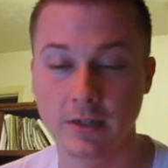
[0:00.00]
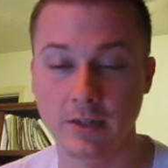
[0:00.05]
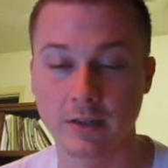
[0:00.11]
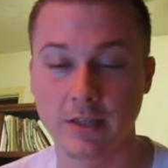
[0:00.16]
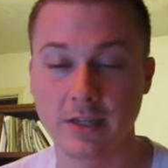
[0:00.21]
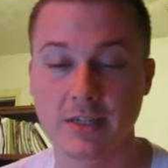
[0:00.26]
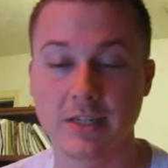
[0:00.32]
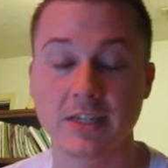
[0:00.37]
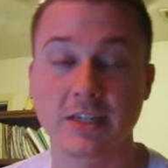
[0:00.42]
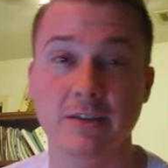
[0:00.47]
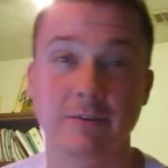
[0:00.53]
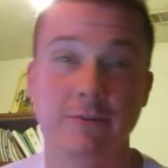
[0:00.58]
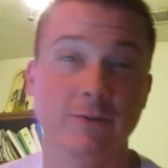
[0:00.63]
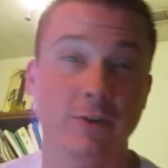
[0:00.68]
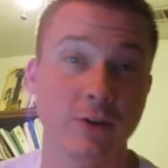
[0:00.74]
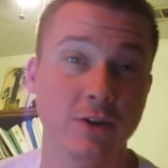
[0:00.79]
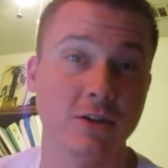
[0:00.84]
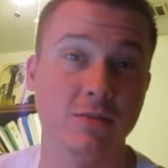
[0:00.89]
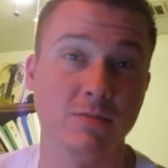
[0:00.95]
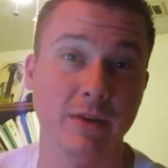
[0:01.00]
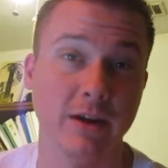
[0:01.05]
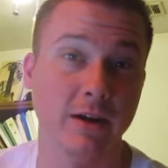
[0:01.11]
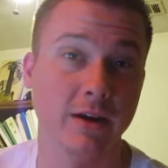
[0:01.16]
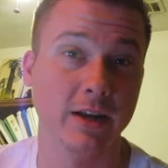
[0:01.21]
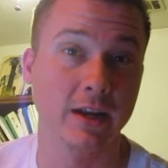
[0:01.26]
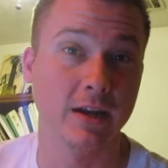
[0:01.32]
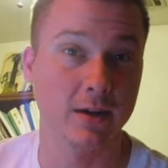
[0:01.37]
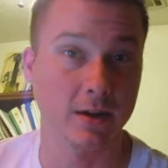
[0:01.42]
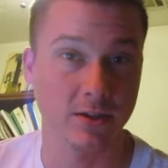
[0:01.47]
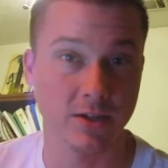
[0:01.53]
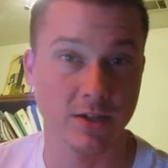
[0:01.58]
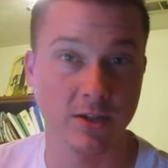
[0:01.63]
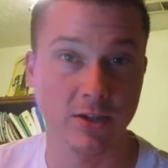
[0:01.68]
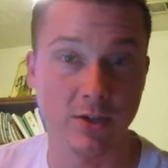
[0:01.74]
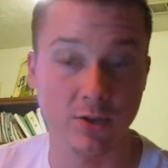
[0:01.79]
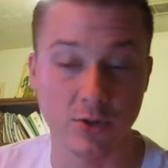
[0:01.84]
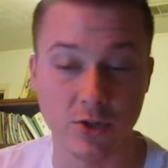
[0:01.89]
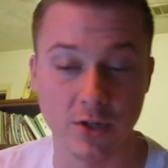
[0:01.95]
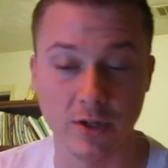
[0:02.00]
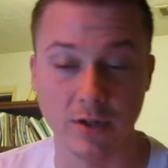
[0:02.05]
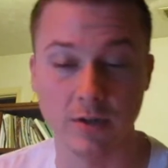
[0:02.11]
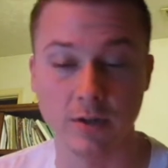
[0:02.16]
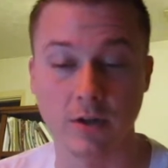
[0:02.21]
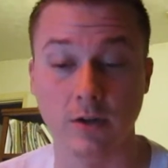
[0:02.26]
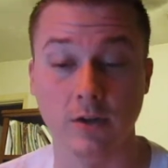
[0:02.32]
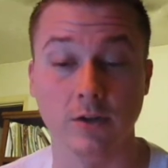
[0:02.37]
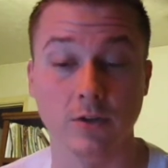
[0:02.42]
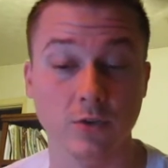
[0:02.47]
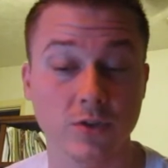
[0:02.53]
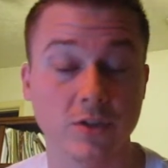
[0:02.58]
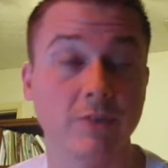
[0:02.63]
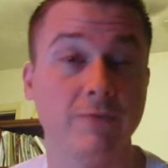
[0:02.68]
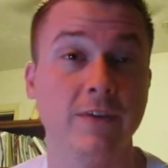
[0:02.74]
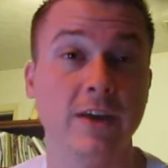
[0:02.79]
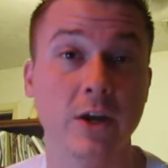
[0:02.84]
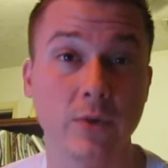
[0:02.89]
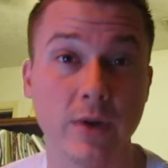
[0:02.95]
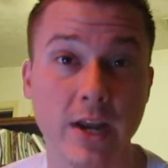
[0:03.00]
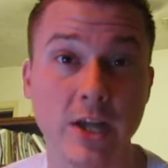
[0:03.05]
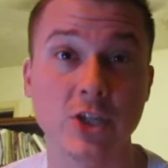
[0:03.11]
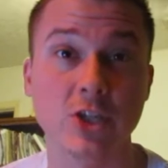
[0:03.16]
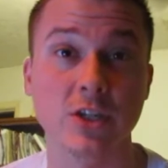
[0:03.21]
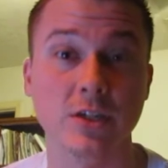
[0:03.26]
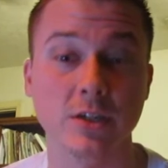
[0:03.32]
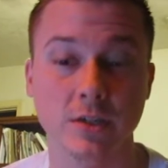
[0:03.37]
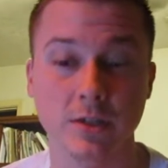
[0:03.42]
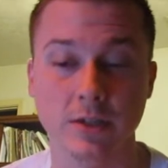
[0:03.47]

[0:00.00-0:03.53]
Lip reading: This is the first American Constitution, Articles of Confederation.